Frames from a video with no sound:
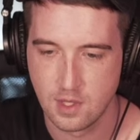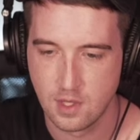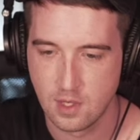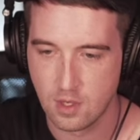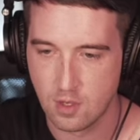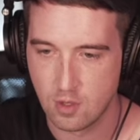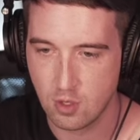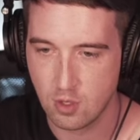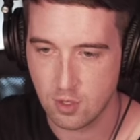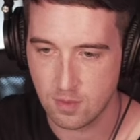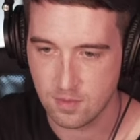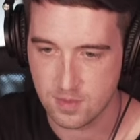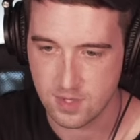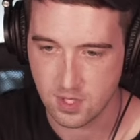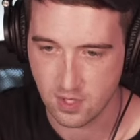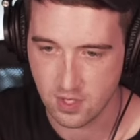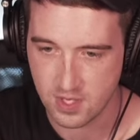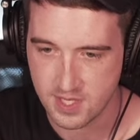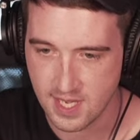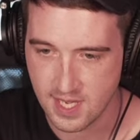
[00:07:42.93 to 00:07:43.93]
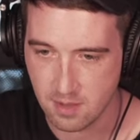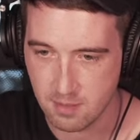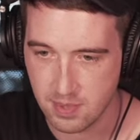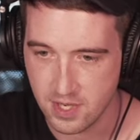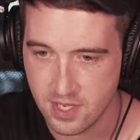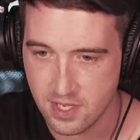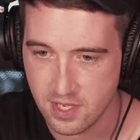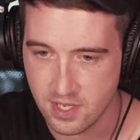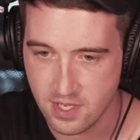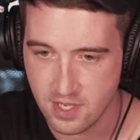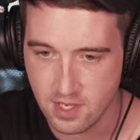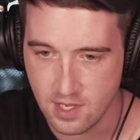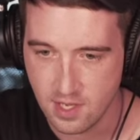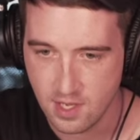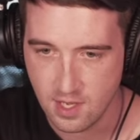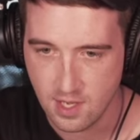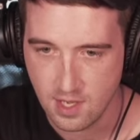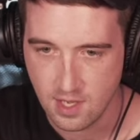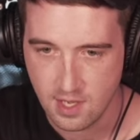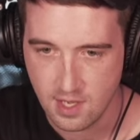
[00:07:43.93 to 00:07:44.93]
Cool, so those sound pretty good.
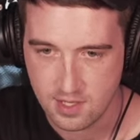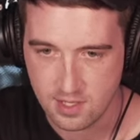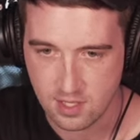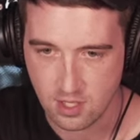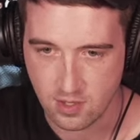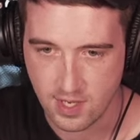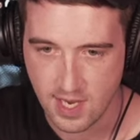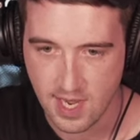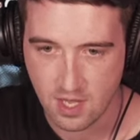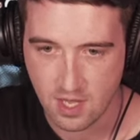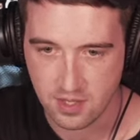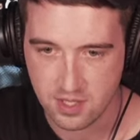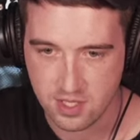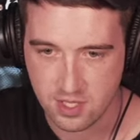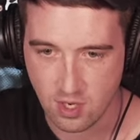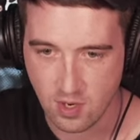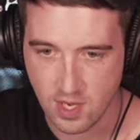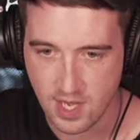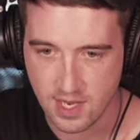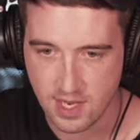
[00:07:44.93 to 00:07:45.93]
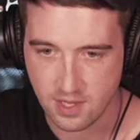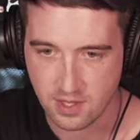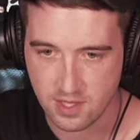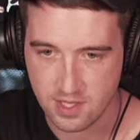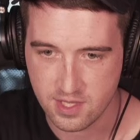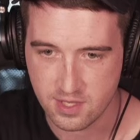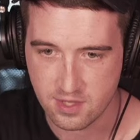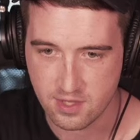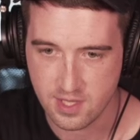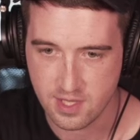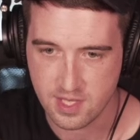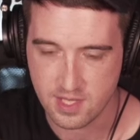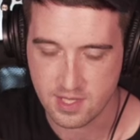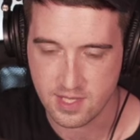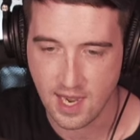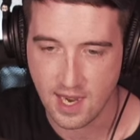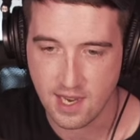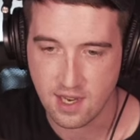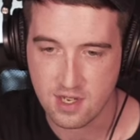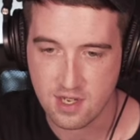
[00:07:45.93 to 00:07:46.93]
So now let's go ahead and listen to this
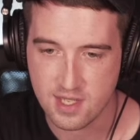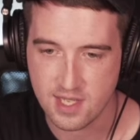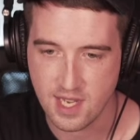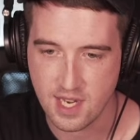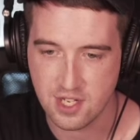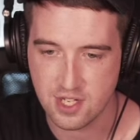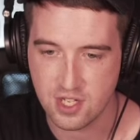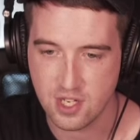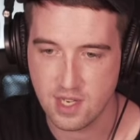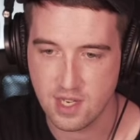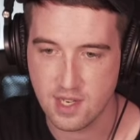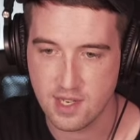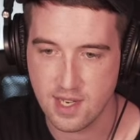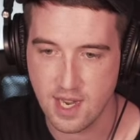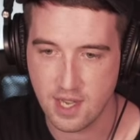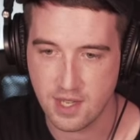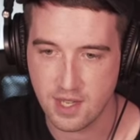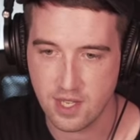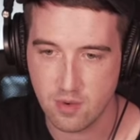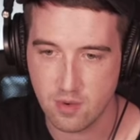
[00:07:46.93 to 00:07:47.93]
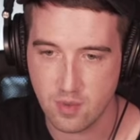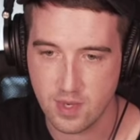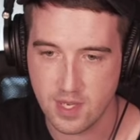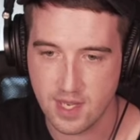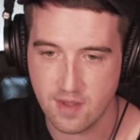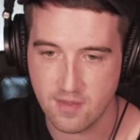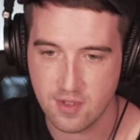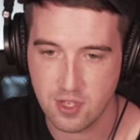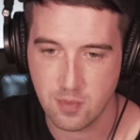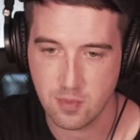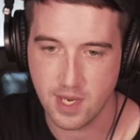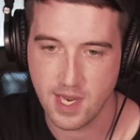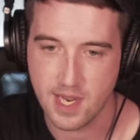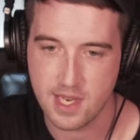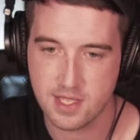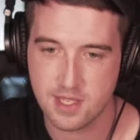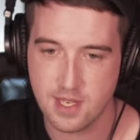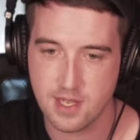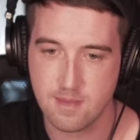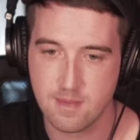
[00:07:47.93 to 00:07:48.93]
entire section now that we have
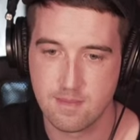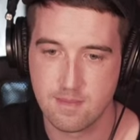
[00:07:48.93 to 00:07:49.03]
humanized it.